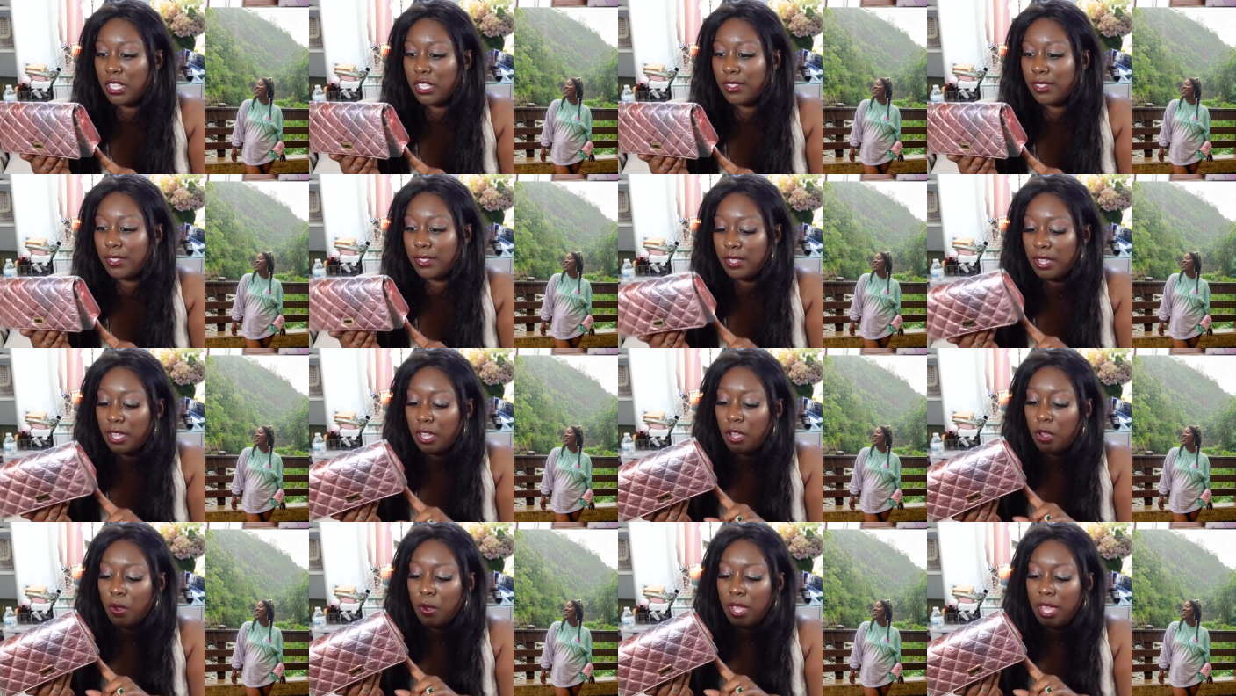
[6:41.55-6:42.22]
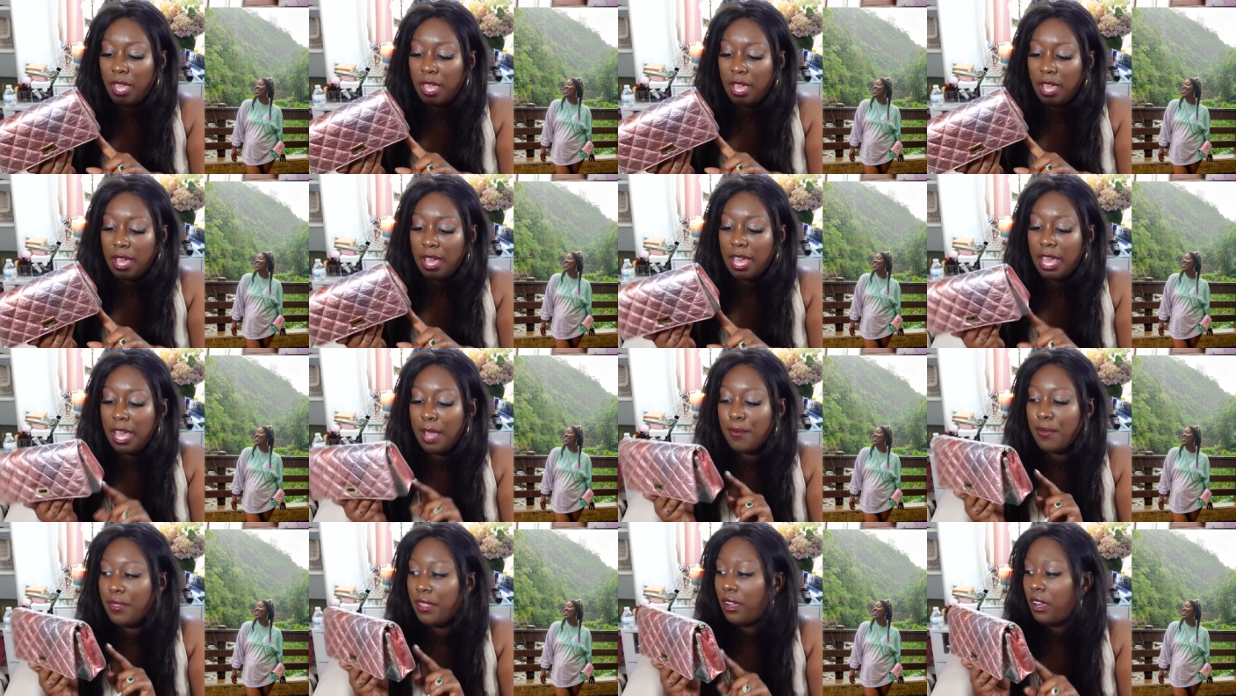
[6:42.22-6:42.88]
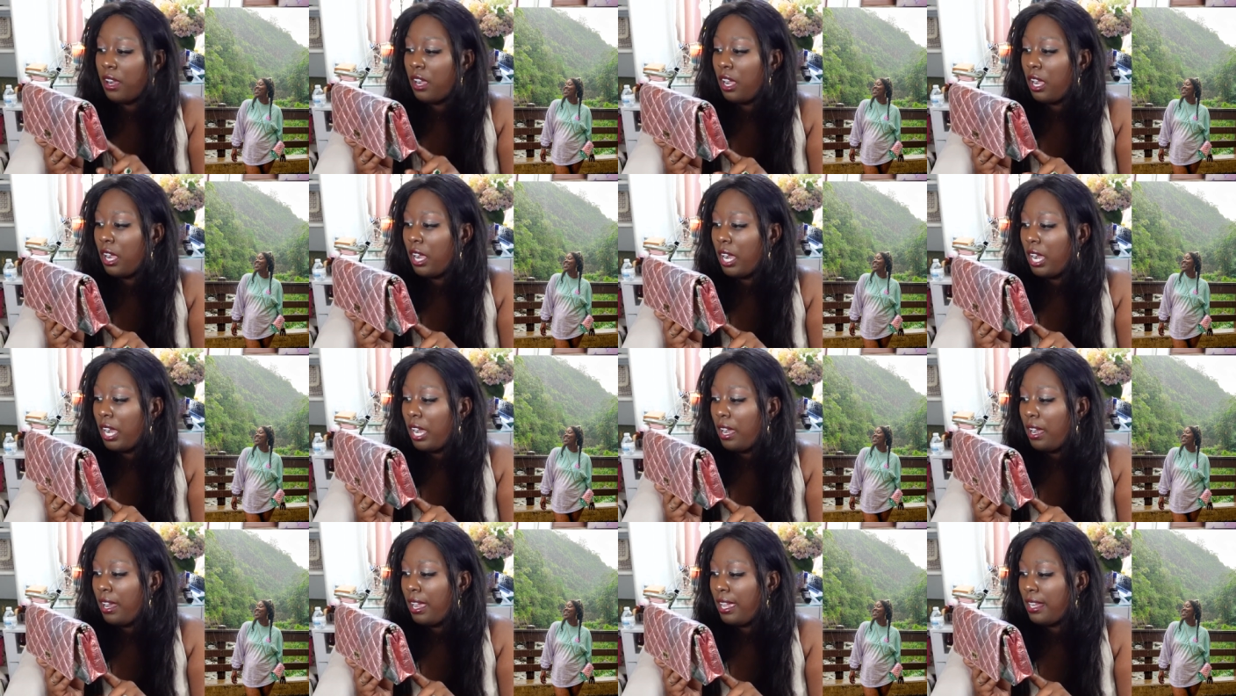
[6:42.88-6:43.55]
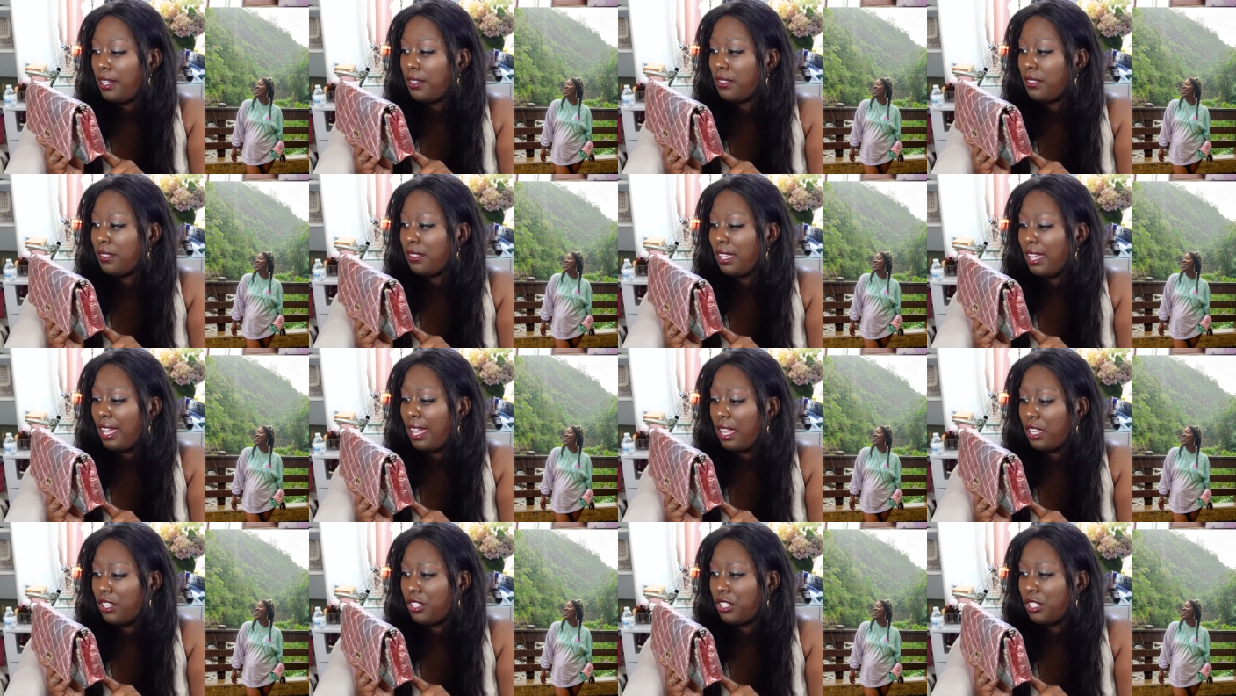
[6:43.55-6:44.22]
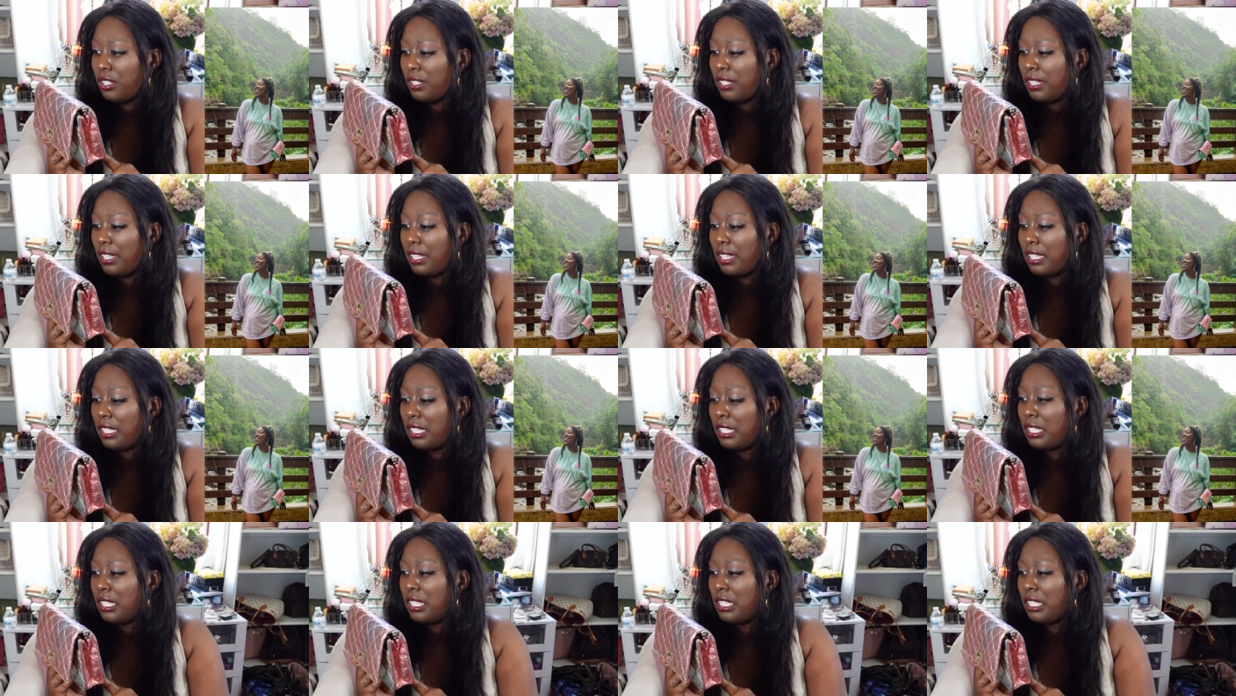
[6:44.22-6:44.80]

And so there are, I don't actually